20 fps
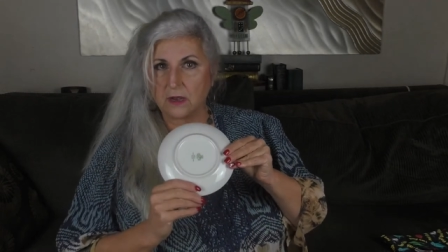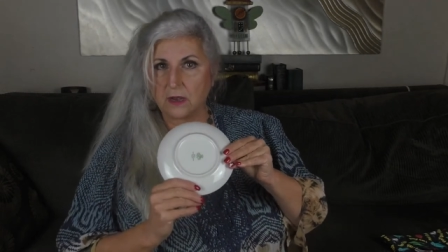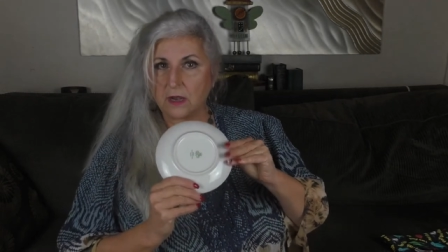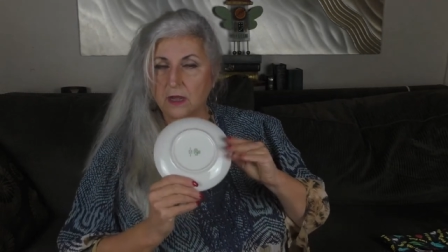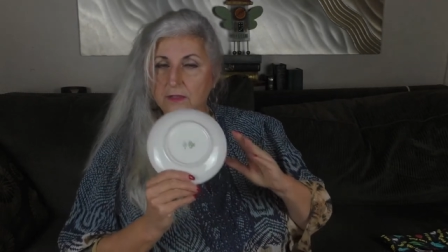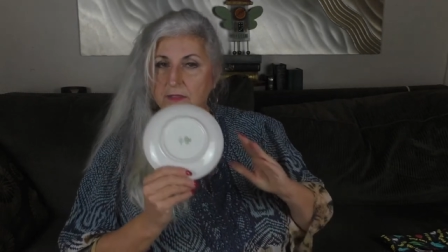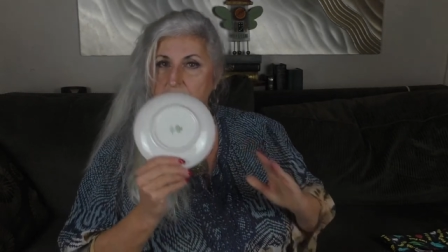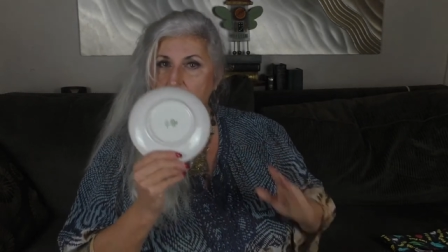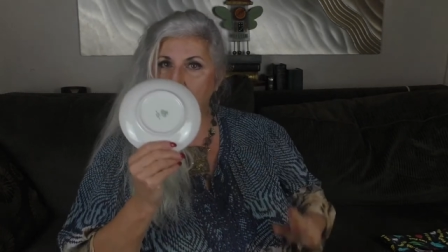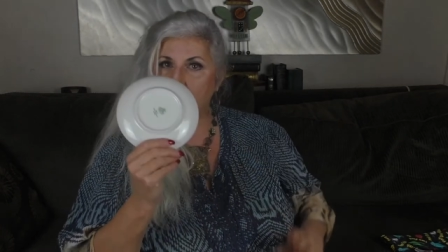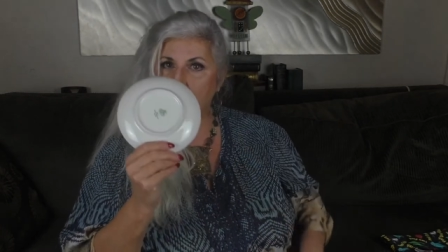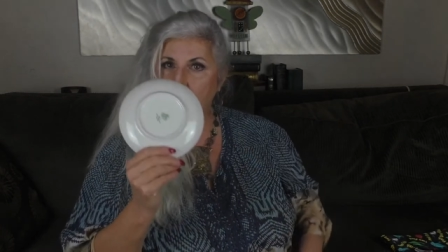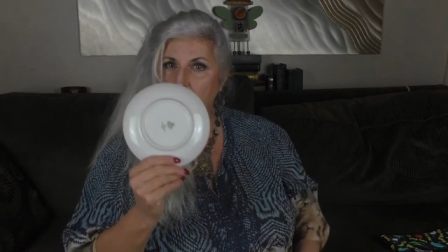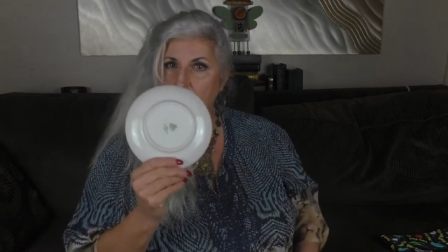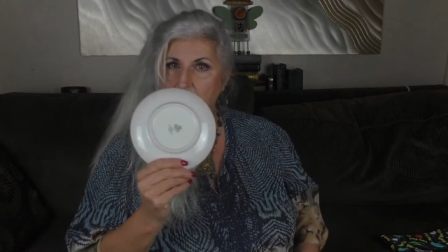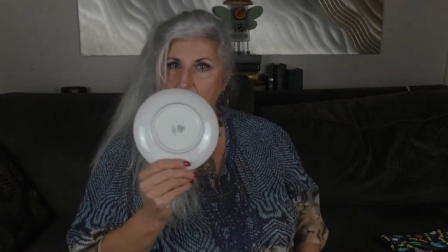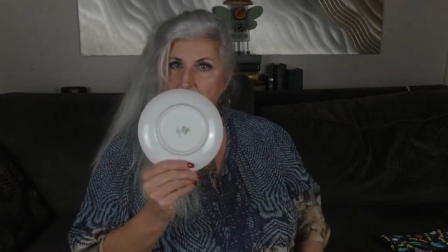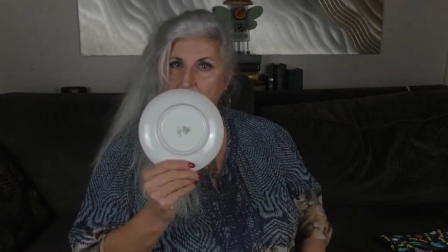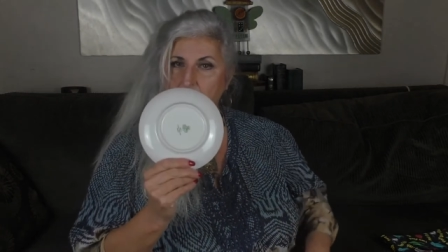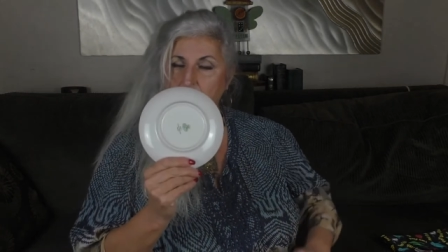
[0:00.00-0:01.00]
on the
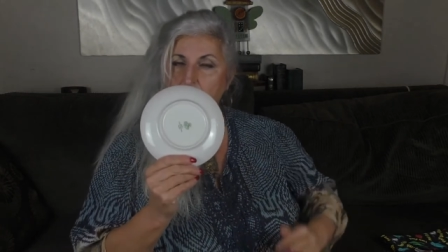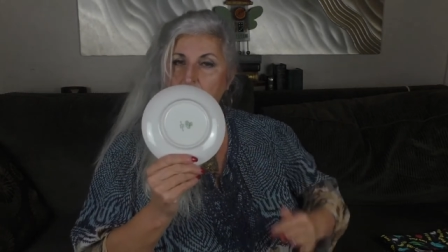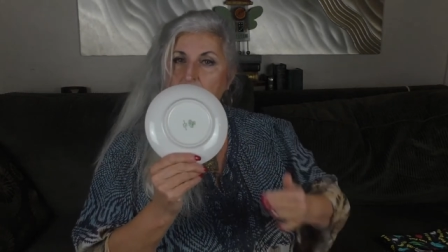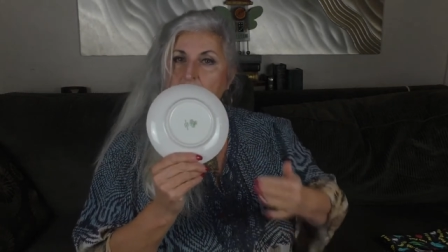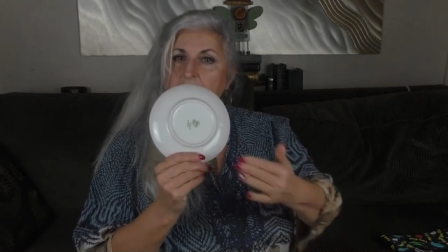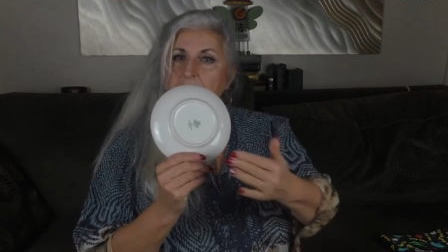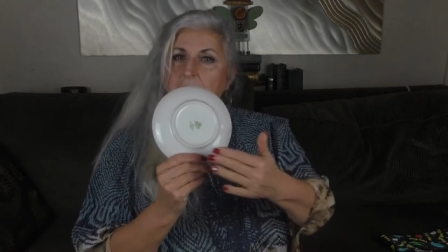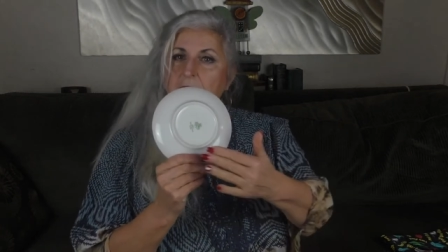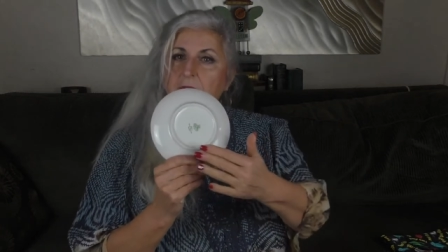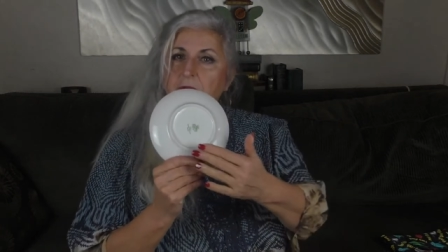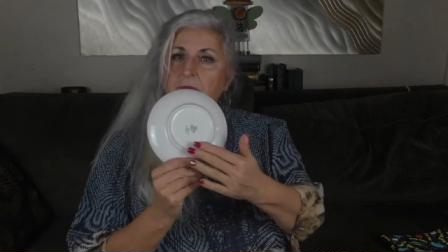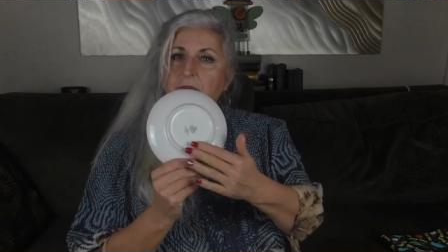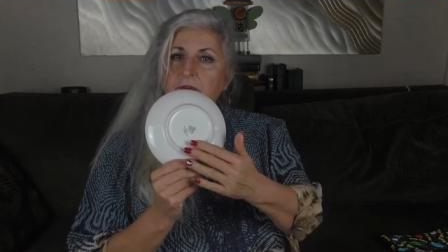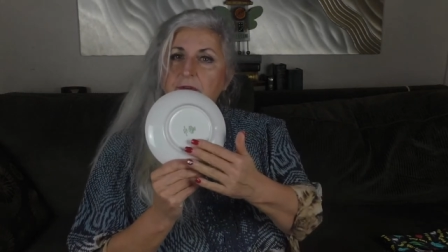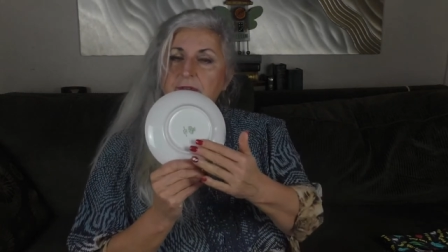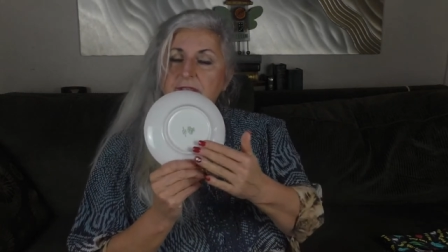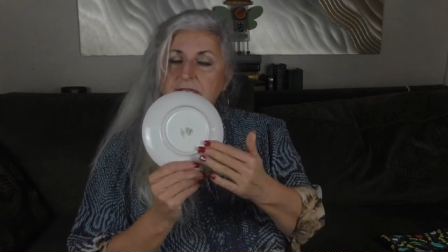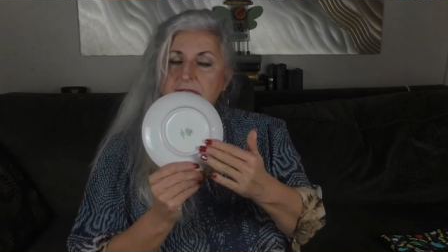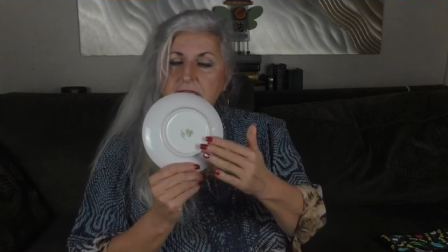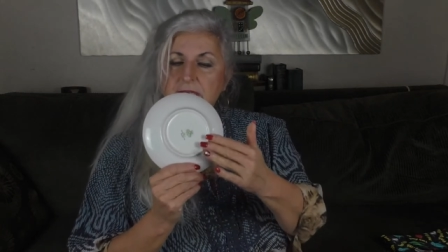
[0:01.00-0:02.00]
bottom. If you
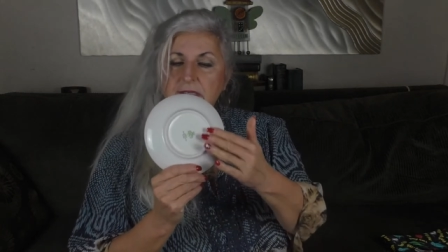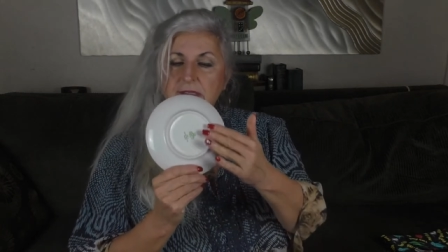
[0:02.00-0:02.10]
see